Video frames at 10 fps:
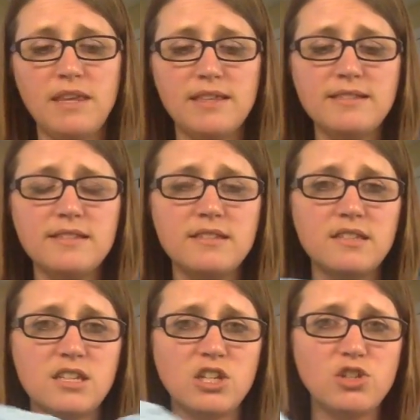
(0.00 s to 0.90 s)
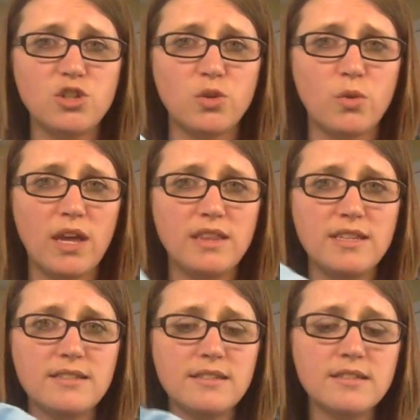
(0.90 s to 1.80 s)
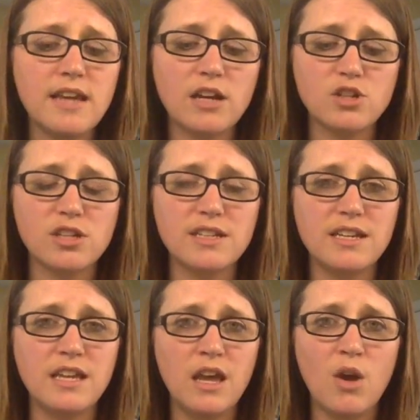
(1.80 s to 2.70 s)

This is tissue, and this is actually